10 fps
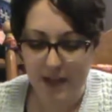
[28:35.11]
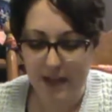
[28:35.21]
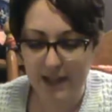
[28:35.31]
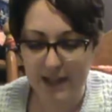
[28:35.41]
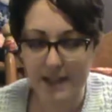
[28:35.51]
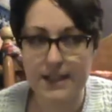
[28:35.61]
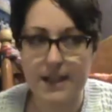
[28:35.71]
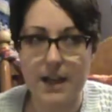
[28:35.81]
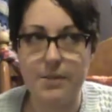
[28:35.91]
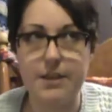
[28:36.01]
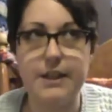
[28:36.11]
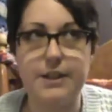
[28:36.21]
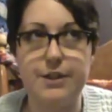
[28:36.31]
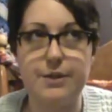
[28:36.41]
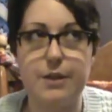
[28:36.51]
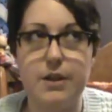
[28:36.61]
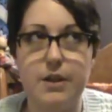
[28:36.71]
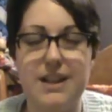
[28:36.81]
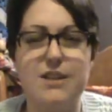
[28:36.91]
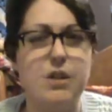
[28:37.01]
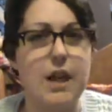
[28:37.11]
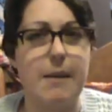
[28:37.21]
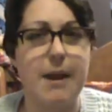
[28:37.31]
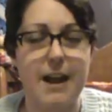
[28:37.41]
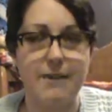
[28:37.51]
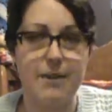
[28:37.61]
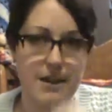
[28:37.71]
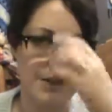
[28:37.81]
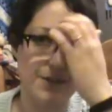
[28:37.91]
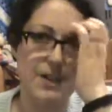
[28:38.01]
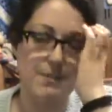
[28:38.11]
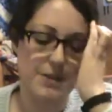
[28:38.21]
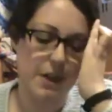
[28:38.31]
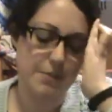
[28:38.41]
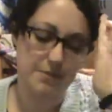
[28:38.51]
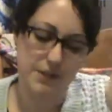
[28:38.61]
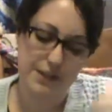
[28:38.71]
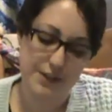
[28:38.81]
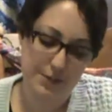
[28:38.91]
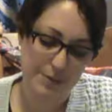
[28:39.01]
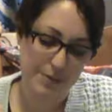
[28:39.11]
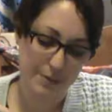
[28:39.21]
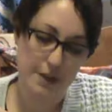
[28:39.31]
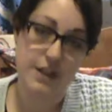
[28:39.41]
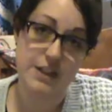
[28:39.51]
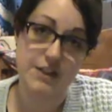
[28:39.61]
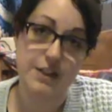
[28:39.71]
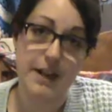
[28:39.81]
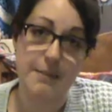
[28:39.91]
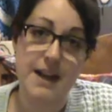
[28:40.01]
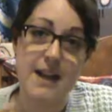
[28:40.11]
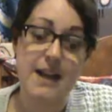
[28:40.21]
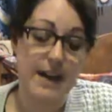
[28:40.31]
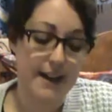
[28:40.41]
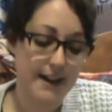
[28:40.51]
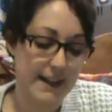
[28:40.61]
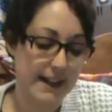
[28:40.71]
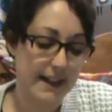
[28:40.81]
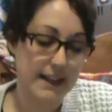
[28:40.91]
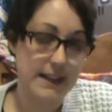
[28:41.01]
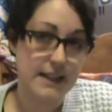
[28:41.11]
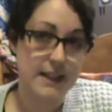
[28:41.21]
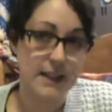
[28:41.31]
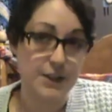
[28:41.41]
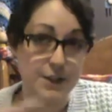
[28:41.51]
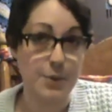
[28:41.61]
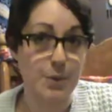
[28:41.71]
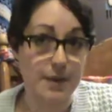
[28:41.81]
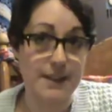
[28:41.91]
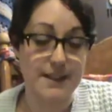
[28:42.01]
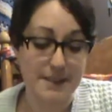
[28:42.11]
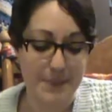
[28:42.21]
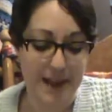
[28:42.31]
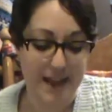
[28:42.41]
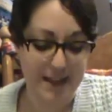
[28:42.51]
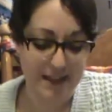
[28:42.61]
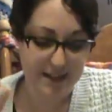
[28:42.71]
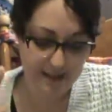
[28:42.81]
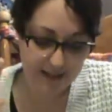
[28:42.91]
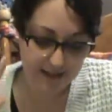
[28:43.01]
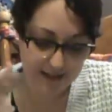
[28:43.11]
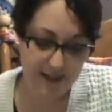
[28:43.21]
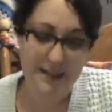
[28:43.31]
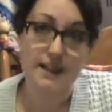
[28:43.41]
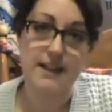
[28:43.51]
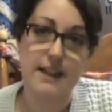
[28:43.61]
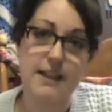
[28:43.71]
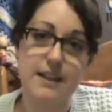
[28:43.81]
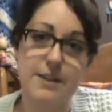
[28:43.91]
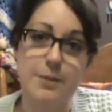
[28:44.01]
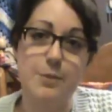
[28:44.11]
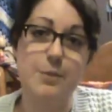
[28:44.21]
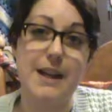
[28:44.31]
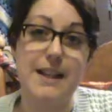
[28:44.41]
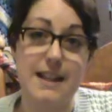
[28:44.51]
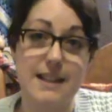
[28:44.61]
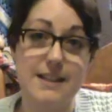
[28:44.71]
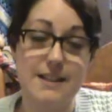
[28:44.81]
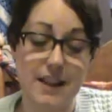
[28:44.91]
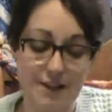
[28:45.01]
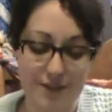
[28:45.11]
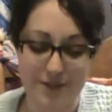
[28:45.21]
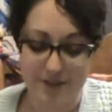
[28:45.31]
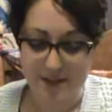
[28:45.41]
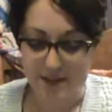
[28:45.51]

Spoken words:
And I will link to her Instagram. I have her on Instagram, so I will link you to her Instagram. I adore this bag. This is designated to my knitting stuff